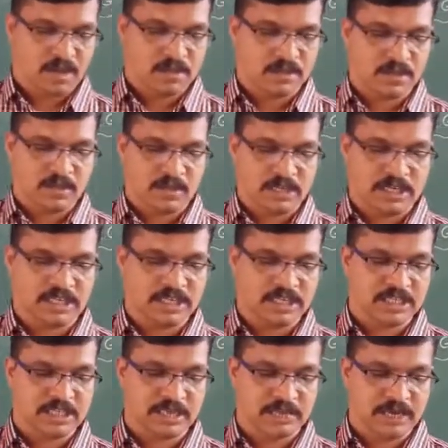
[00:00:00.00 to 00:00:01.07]
So what is
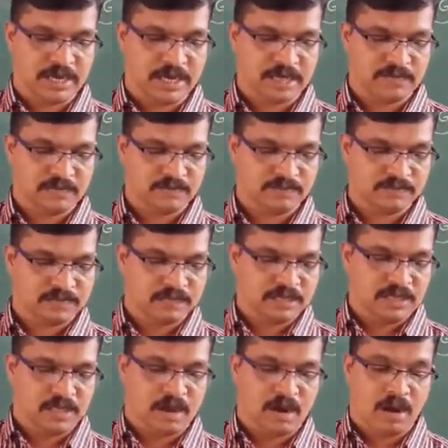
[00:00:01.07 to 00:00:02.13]
this given?
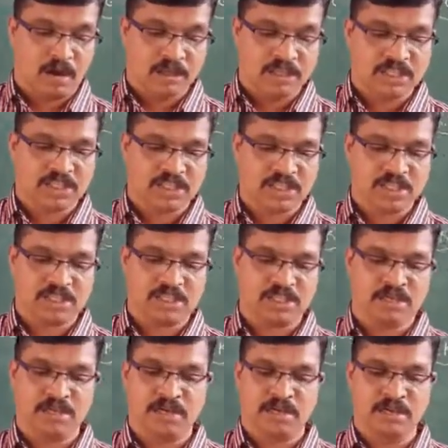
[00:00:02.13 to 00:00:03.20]
Honesty is
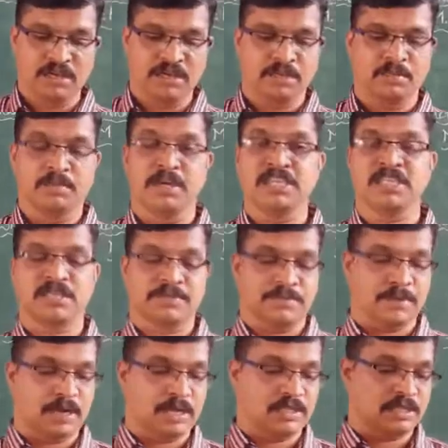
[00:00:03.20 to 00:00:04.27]
the best
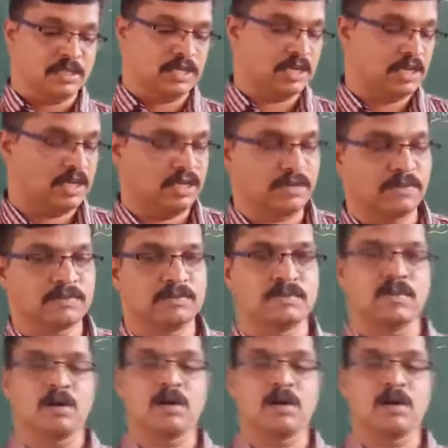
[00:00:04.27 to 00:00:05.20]
policy.